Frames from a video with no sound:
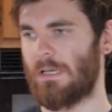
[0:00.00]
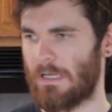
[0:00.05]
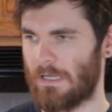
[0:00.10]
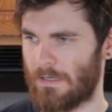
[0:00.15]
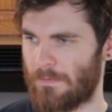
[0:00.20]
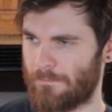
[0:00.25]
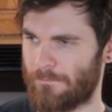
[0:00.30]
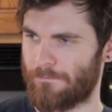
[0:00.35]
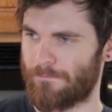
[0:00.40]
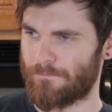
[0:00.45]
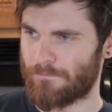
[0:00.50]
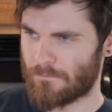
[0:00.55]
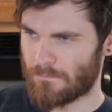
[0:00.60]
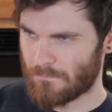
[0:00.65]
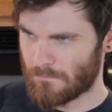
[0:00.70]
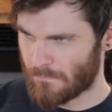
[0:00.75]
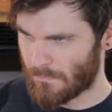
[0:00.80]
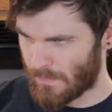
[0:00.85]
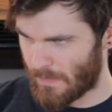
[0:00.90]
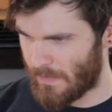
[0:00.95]
need
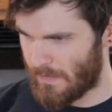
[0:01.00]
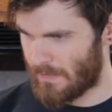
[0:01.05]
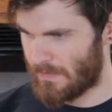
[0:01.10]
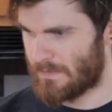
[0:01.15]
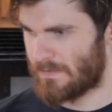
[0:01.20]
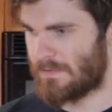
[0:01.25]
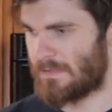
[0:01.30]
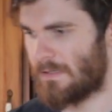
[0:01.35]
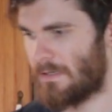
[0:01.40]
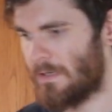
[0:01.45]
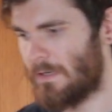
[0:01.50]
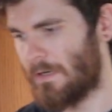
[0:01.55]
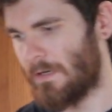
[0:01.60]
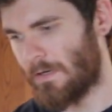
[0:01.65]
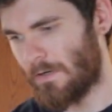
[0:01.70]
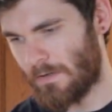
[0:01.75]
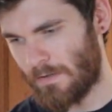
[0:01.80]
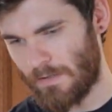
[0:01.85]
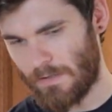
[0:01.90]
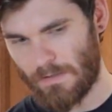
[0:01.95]
is
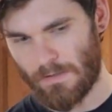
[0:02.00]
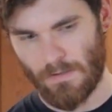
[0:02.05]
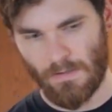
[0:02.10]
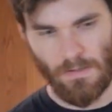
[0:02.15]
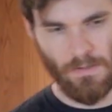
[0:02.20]
you need